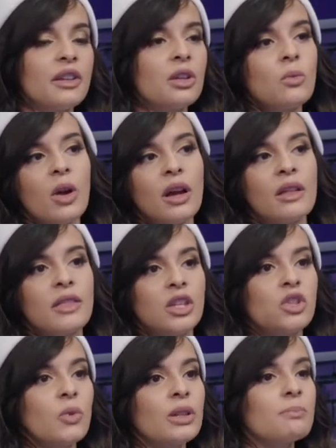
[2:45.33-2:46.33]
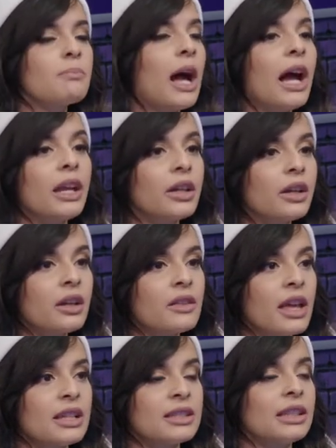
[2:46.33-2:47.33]
anyone that you admire
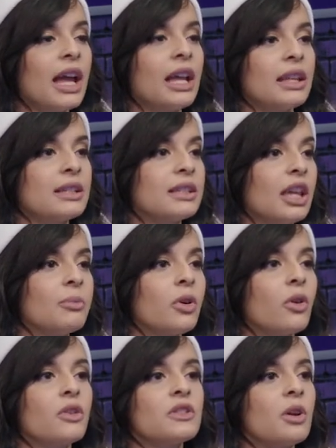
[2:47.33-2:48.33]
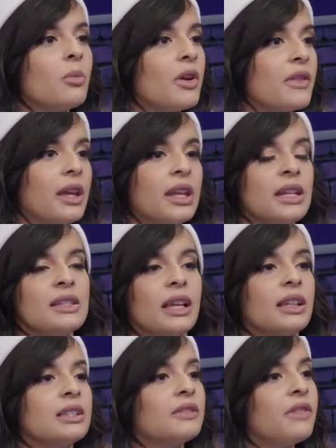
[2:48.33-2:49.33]
that's a Latinx gamer or someone that is
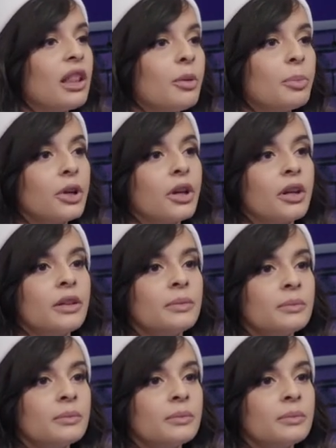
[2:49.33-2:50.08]
like a developer?